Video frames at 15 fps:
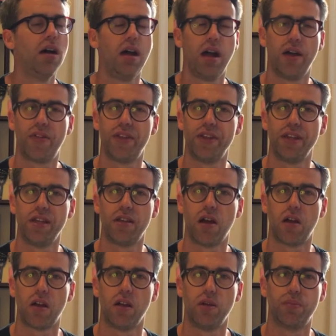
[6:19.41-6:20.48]

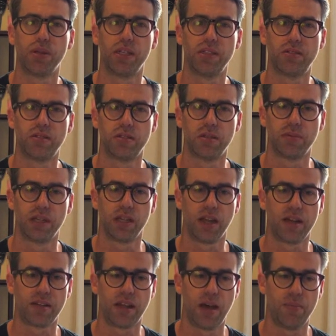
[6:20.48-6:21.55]
Diodario place or something
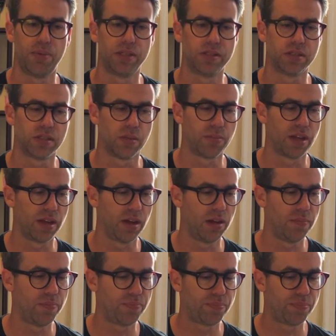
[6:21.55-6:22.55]
like that, putting something up.